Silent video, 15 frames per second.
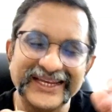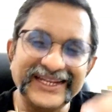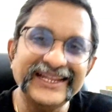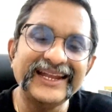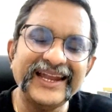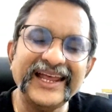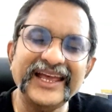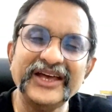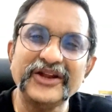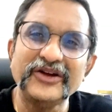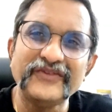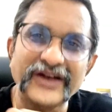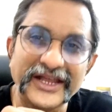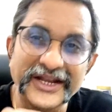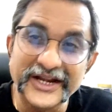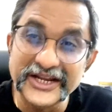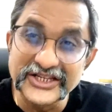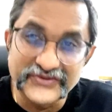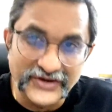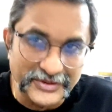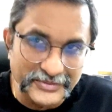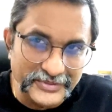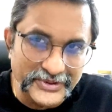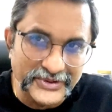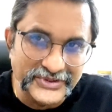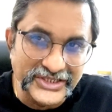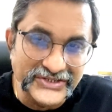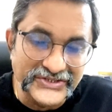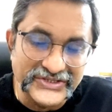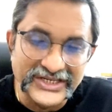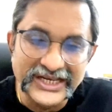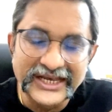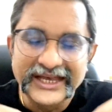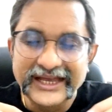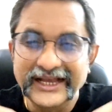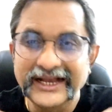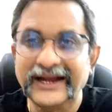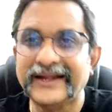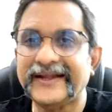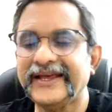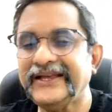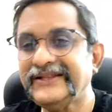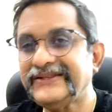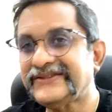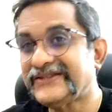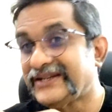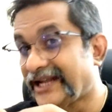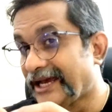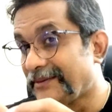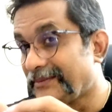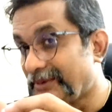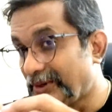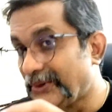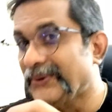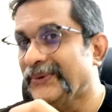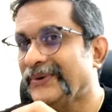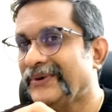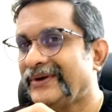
inner layer of annulus fibrosus contains type 2,